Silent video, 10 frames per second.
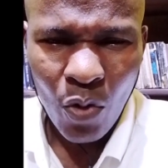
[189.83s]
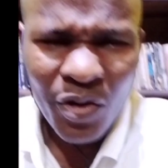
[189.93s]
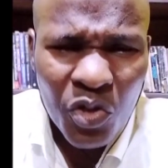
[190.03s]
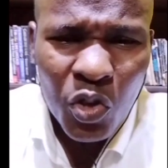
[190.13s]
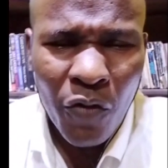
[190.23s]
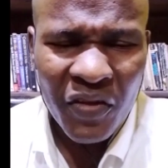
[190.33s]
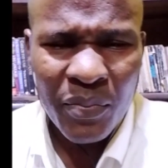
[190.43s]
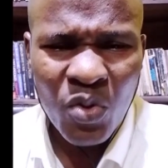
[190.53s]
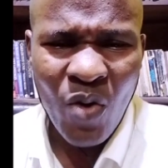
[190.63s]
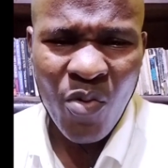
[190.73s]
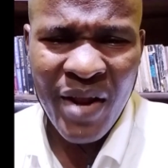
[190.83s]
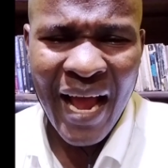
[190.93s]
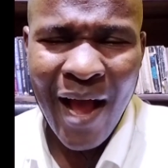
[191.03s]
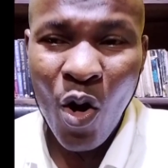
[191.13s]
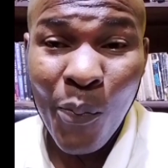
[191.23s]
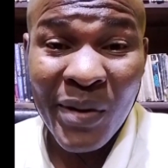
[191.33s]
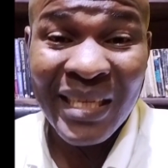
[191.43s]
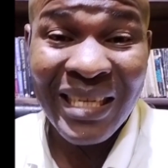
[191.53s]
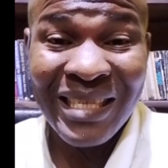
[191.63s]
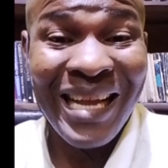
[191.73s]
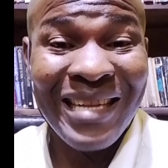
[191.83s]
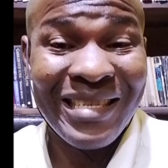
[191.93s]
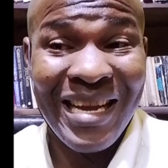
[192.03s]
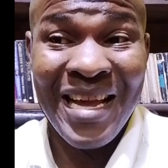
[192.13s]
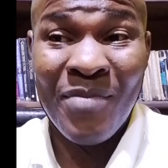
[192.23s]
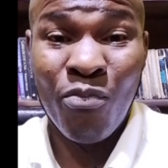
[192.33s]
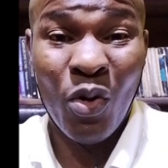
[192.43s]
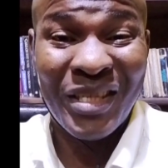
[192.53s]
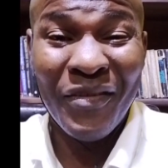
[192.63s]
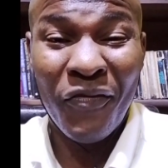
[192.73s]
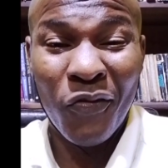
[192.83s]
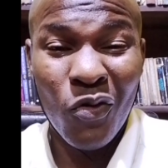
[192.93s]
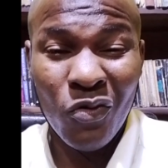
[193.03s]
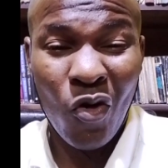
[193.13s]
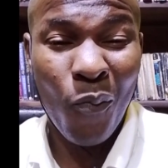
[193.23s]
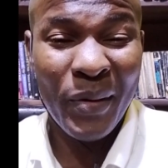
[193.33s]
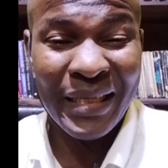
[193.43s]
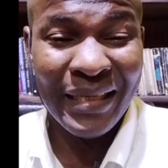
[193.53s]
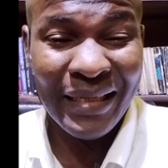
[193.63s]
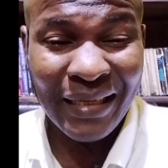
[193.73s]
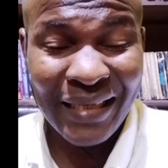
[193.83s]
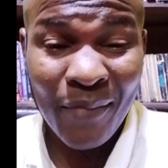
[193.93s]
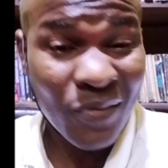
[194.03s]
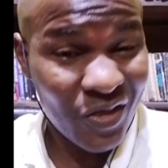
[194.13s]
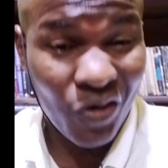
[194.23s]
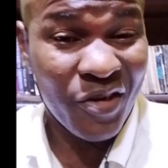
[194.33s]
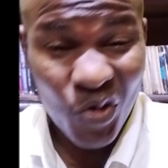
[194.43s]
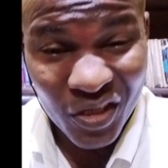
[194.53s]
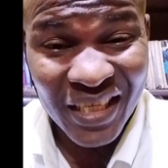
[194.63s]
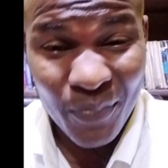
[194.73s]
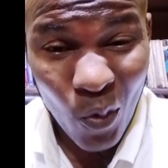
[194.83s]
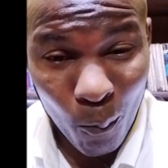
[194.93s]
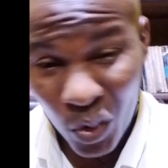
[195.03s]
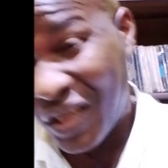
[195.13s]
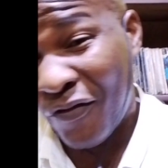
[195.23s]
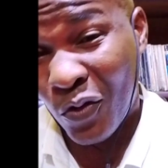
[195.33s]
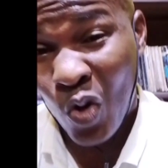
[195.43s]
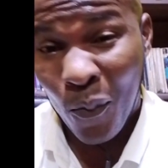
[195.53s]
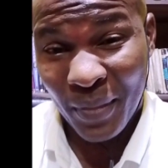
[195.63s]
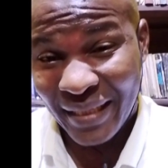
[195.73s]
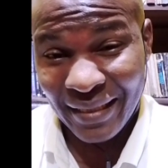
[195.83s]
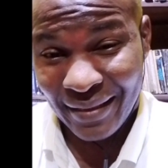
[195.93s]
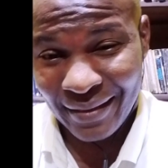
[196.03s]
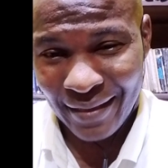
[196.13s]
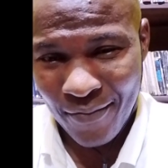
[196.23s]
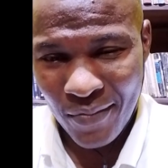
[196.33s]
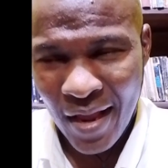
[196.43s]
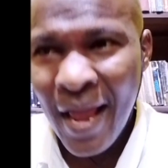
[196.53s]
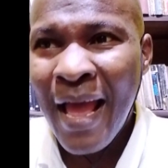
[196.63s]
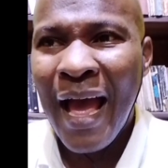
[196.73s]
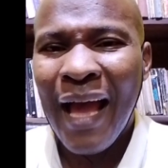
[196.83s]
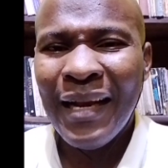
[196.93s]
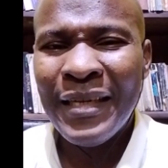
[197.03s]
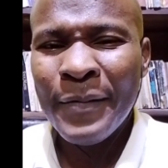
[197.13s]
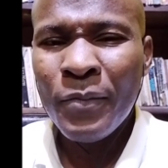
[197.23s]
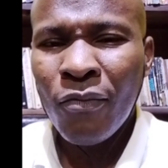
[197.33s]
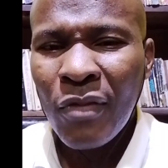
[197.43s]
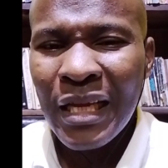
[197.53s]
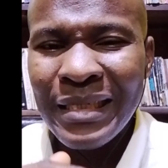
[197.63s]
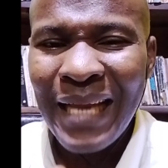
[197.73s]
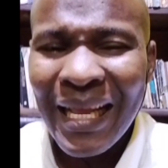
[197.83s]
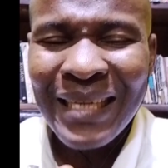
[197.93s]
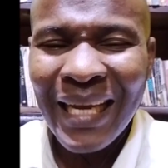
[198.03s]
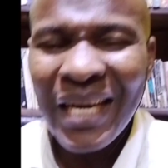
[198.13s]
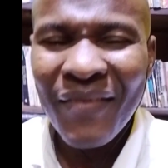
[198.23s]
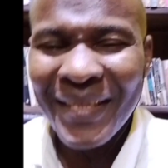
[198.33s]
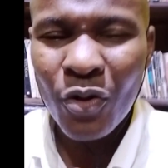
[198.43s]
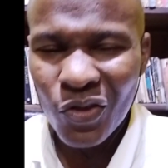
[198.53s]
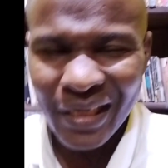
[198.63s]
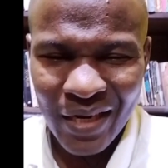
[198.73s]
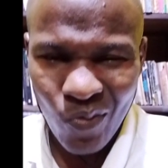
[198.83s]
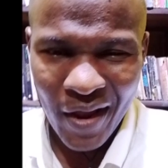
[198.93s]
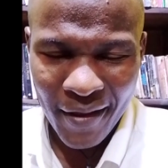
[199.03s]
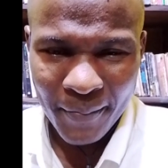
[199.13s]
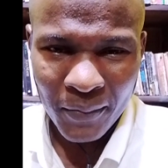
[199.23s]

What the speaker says: We're just comfortable where we are, operating in that button phone operating system. Using the button phone operating system. And that can never take us anywhere.